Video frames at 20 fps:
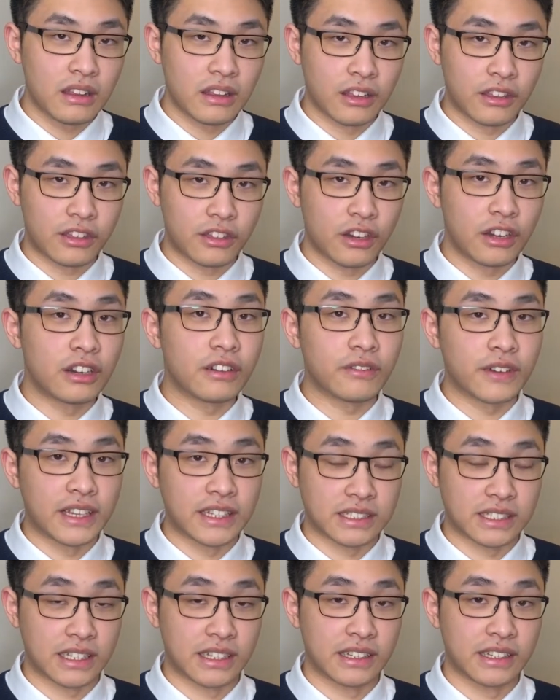The third
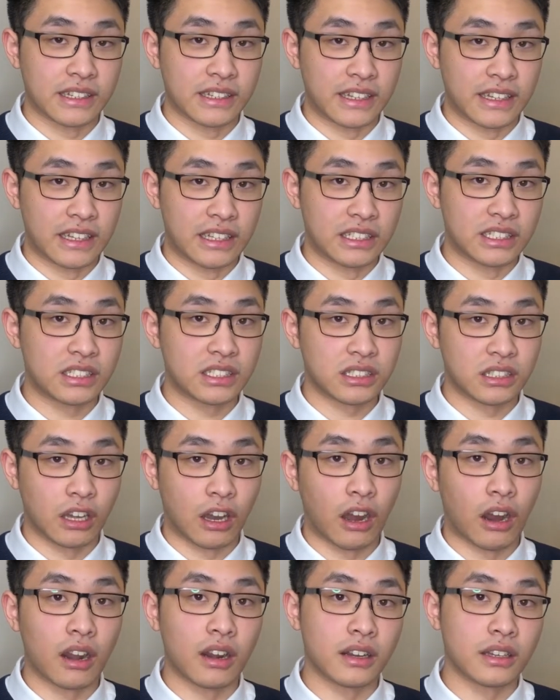reason is
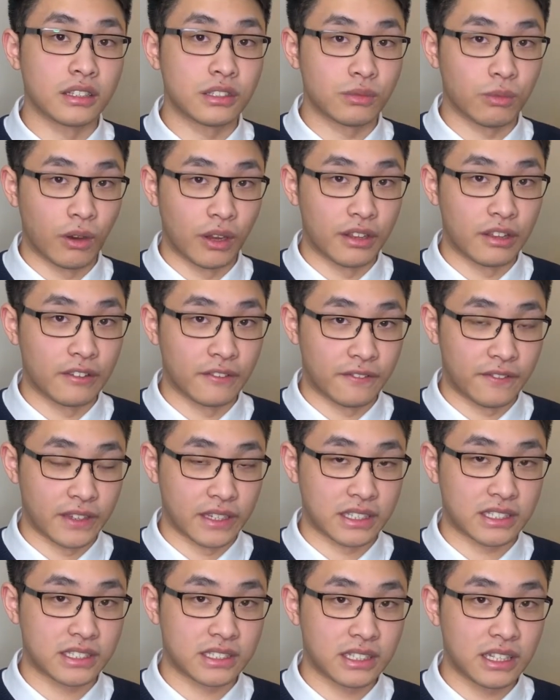the hardest one to
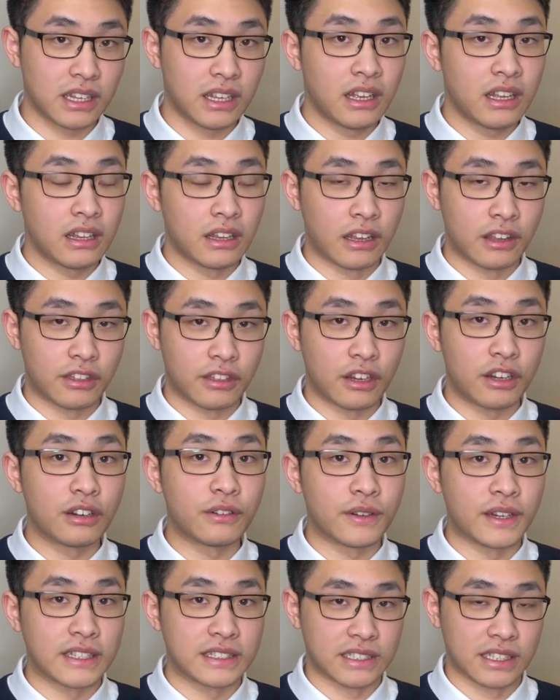fix. The
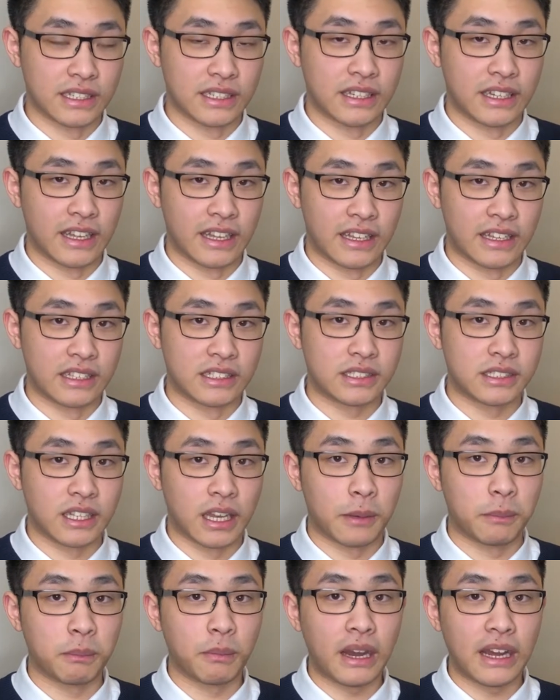third reason
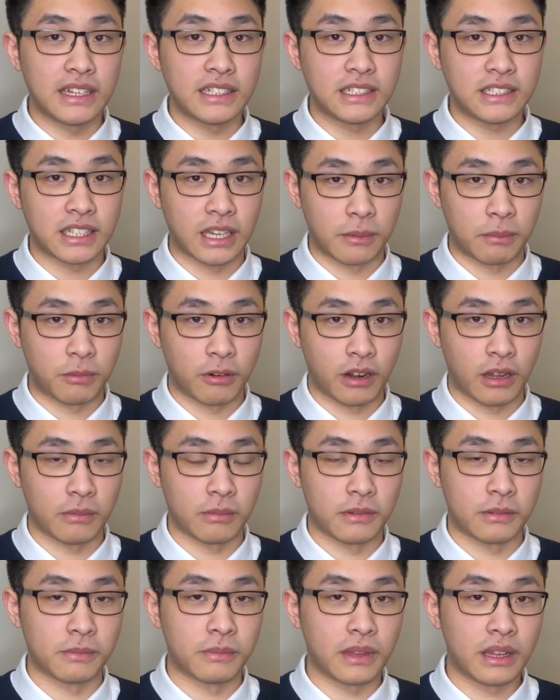is a mindset
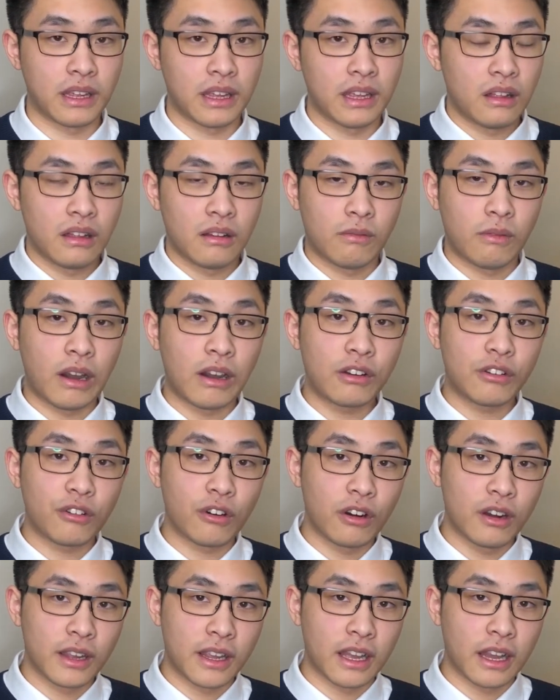problem. While
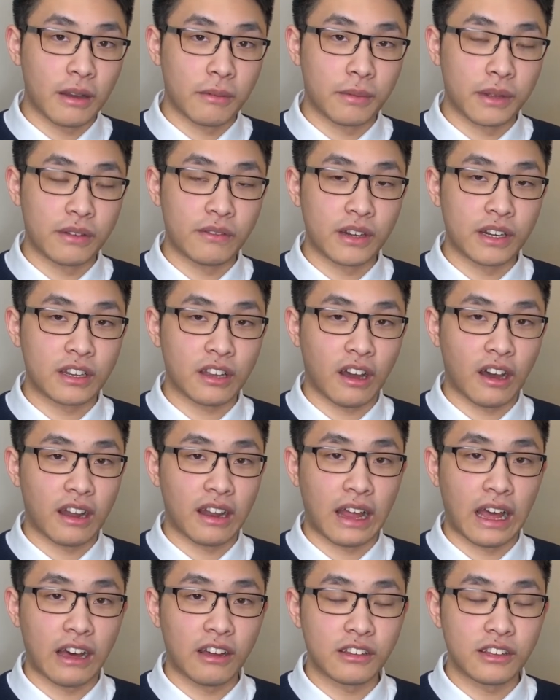growing up, you were
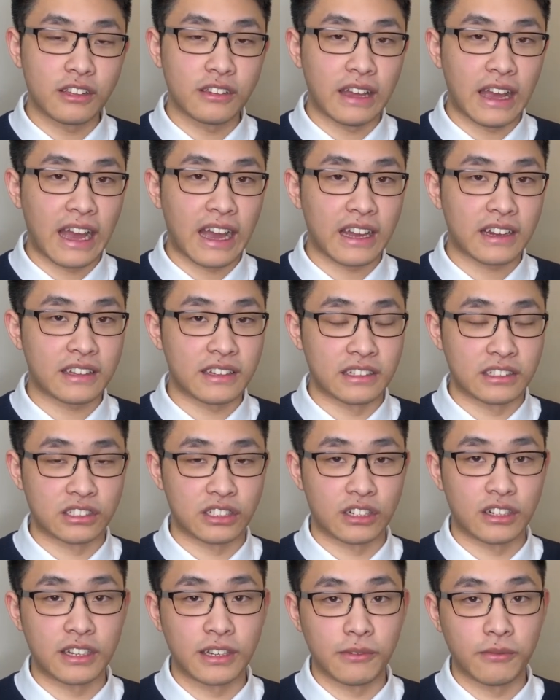taught how to act in
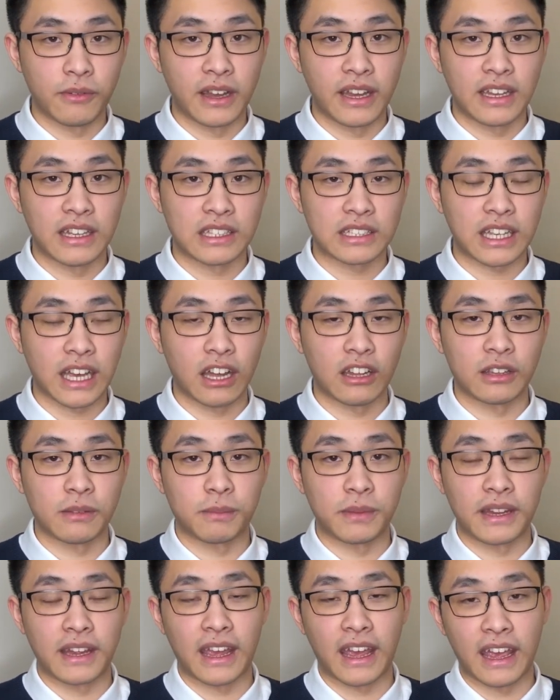certain ways, how
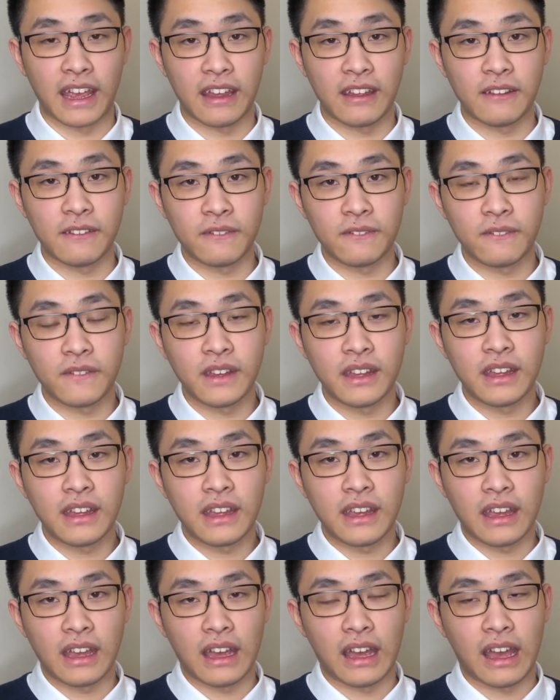to behave,
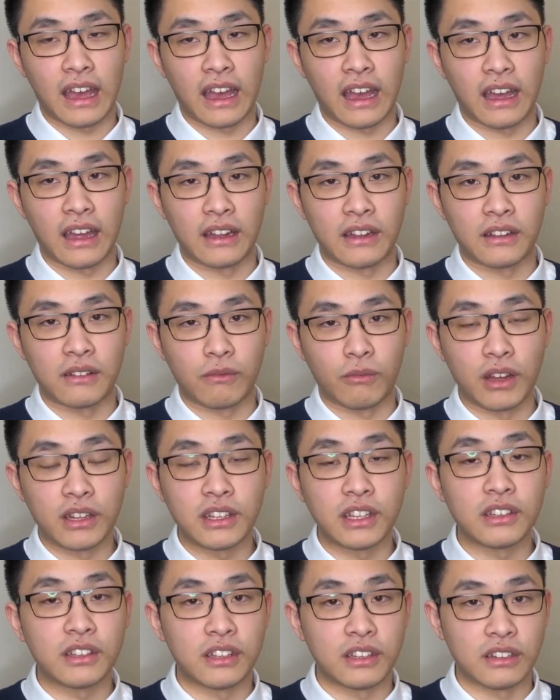and
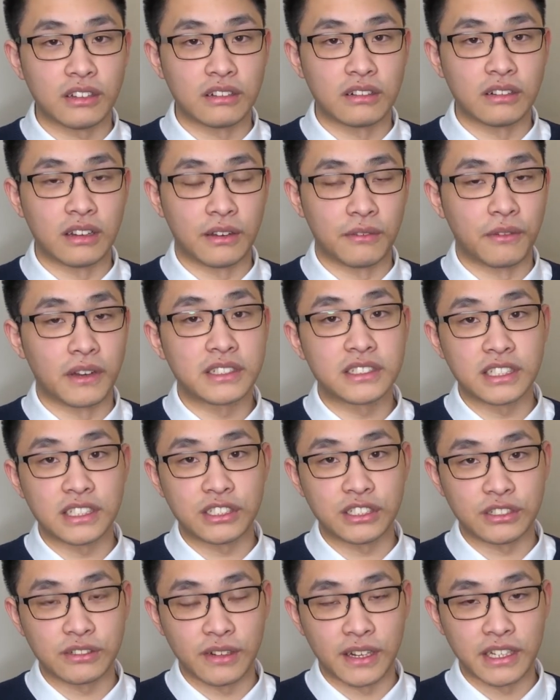what to do in what
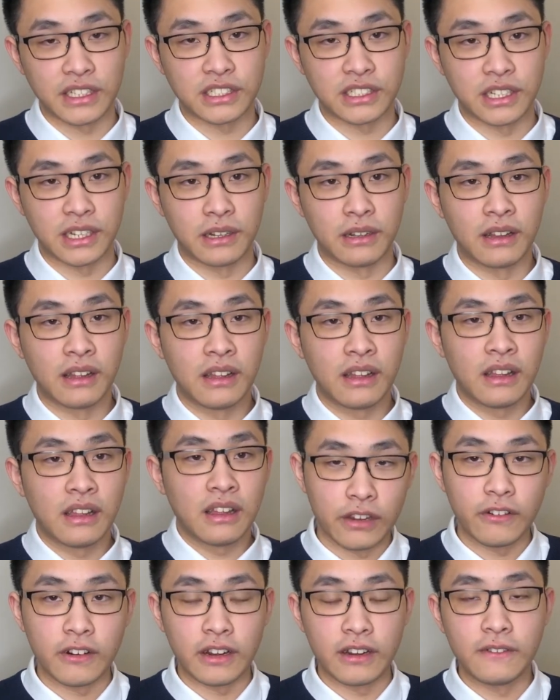situation.
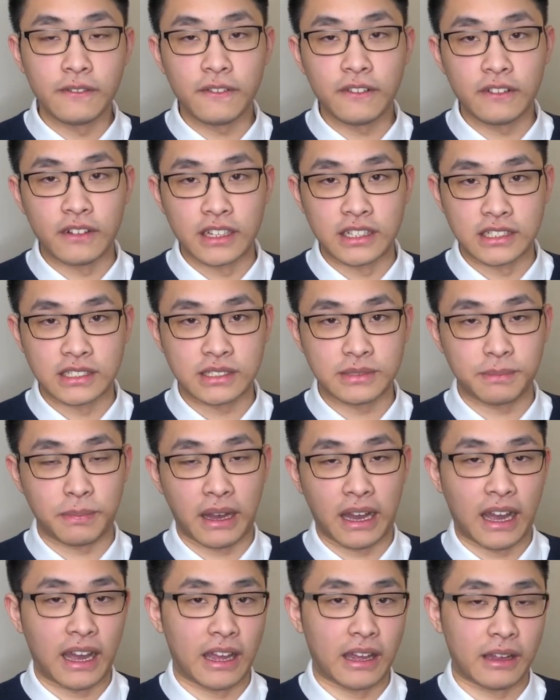You were influenced
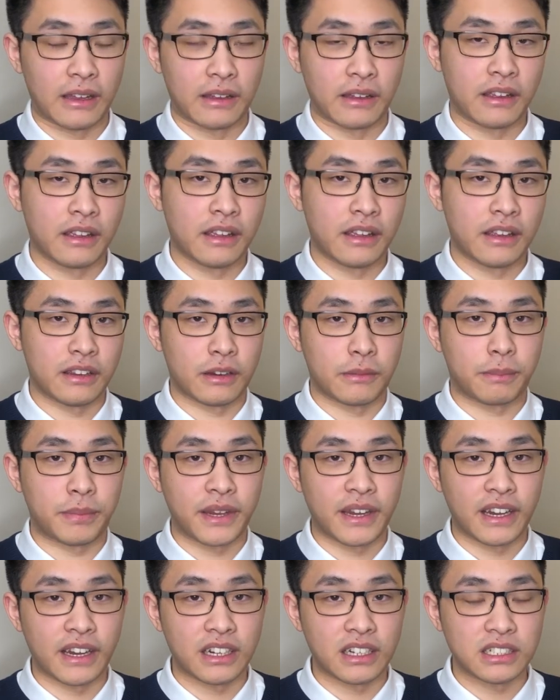by your
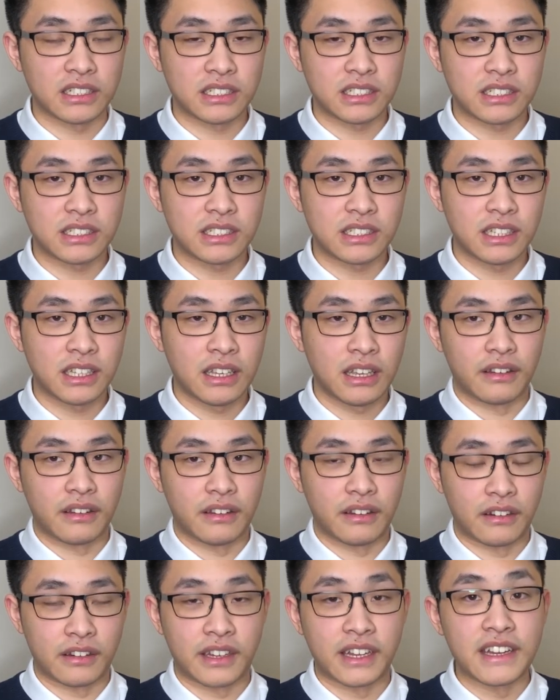peers,
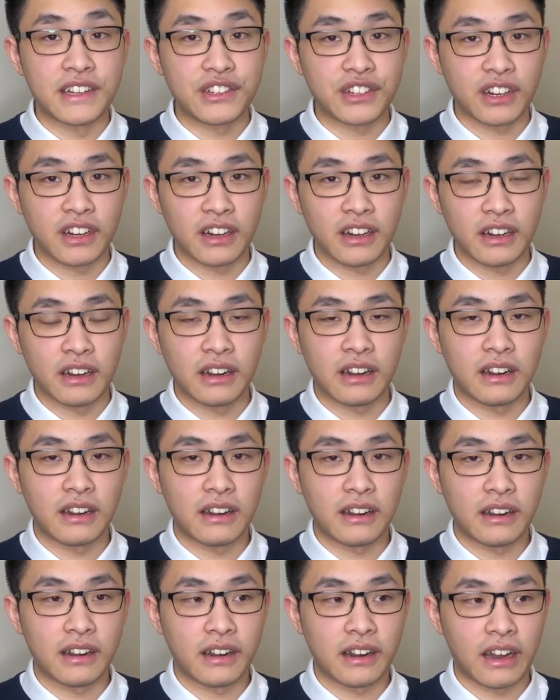your
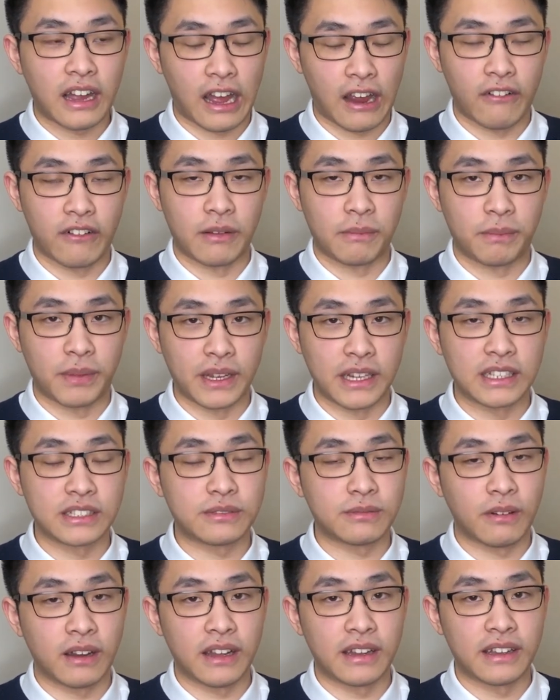teacher, however, the
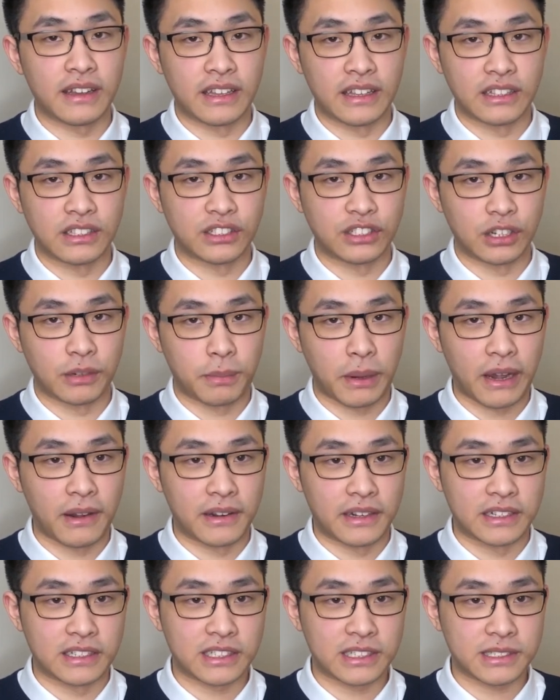biggest one is your
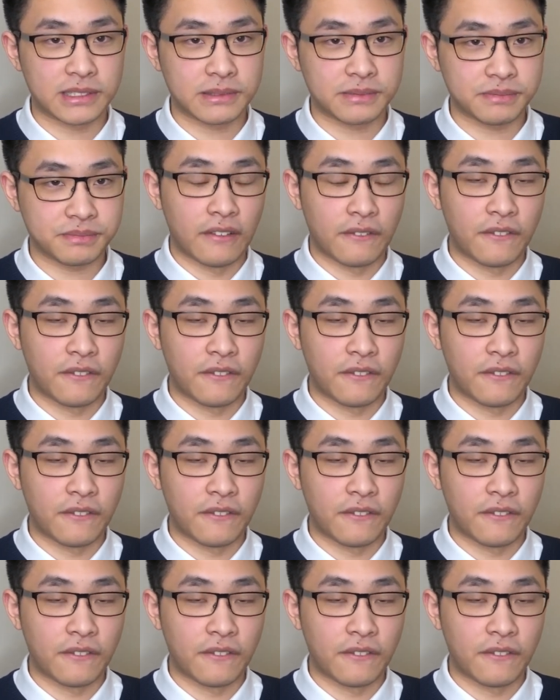parents.